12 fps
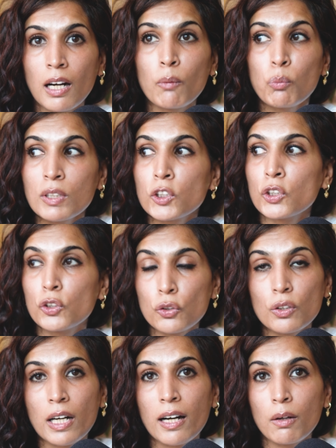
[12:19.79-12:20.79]
And once you
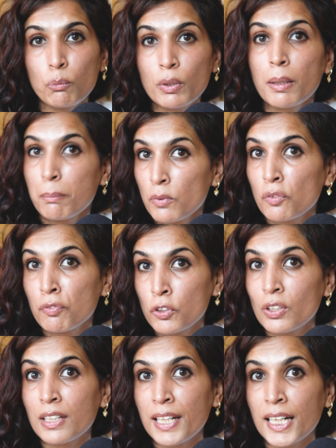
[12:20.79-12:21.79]
do that, we can move
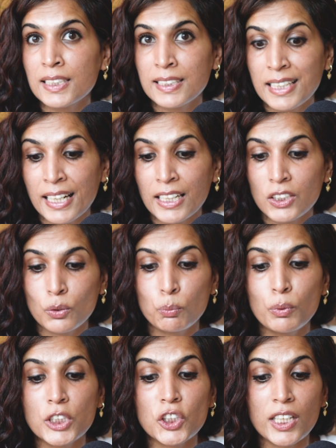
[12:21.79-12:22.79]
to the next stage,
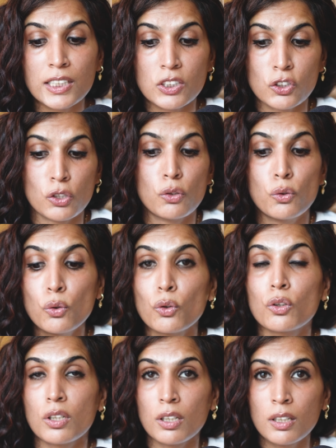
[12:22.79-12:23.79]
which is to
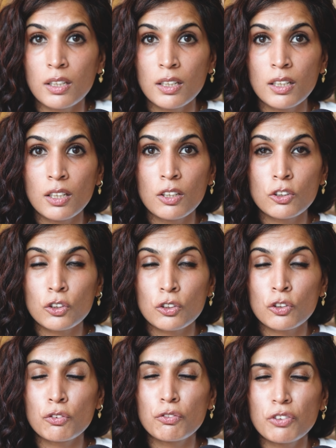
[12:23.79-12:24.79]
look
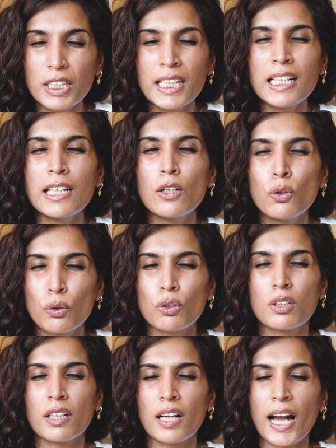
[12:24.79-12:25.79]
to really
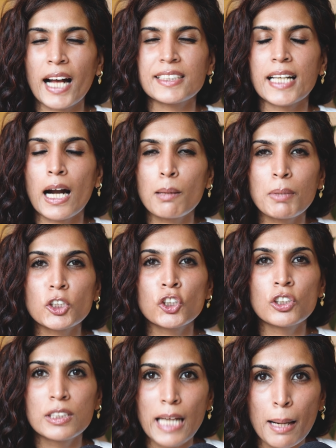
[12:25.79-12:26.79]
look at how much
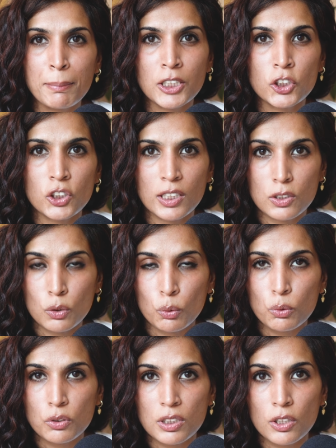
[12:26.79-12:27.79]
damage it's
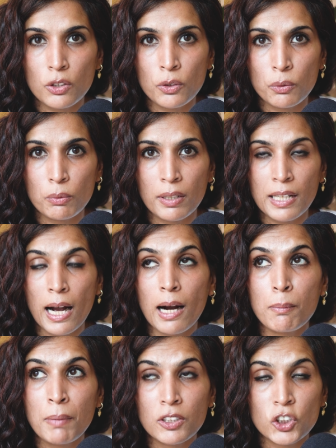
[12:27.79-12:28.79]
causing you and
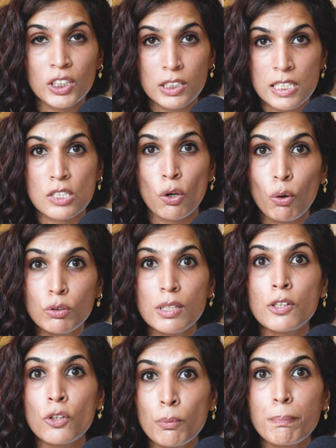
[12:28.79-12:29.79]
how much it is
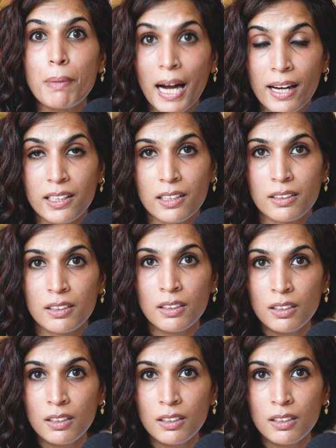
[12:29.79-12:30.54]
holding you back